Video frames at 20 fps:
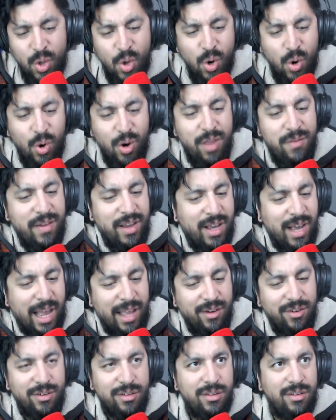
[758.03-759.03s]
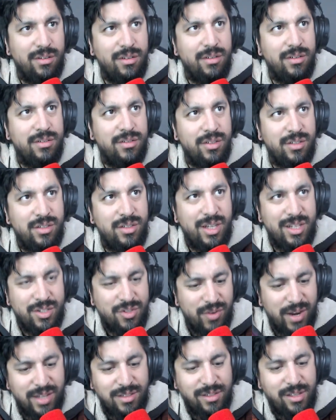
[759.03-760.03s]
Or even Kaido, you know, just
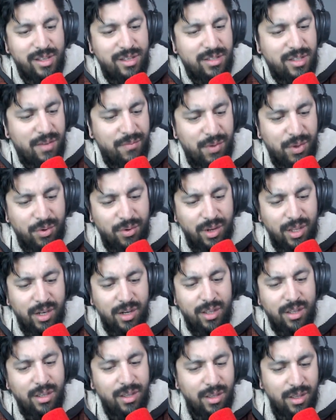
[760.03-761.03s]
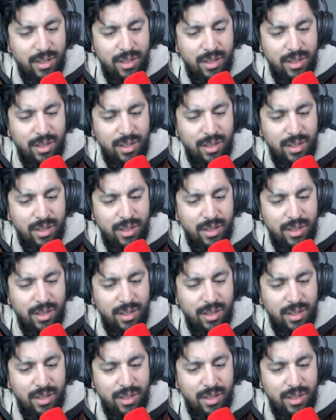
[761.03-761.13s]
trash this if you don't need it,